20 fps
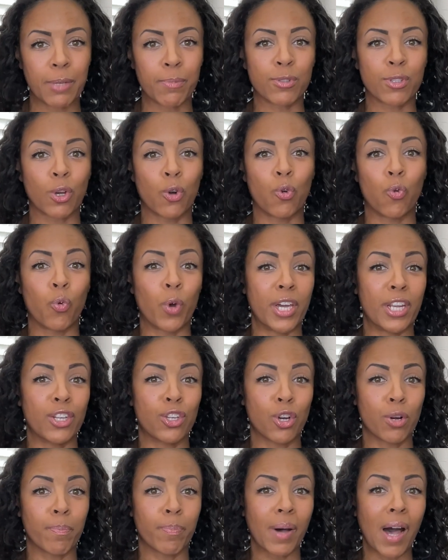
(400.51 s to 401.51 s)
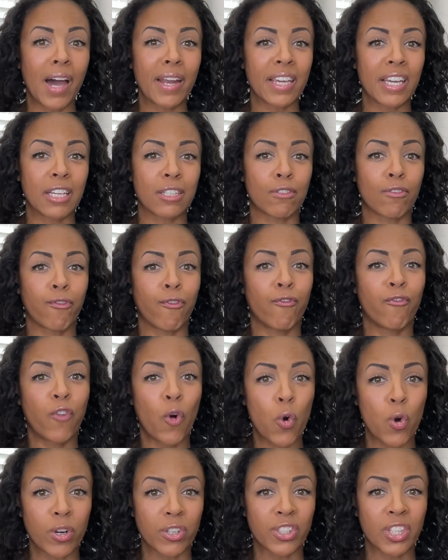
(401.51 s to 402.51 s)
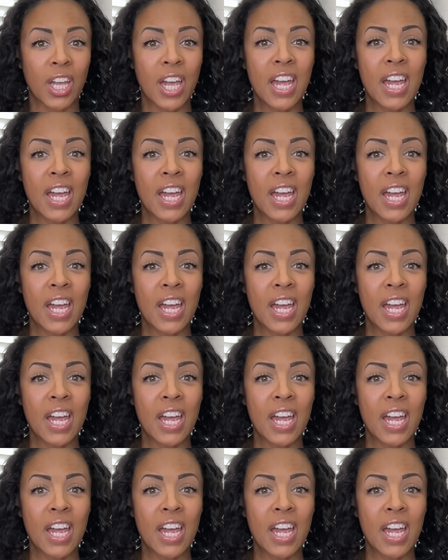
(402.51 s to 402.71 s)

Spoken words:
So when your body is forced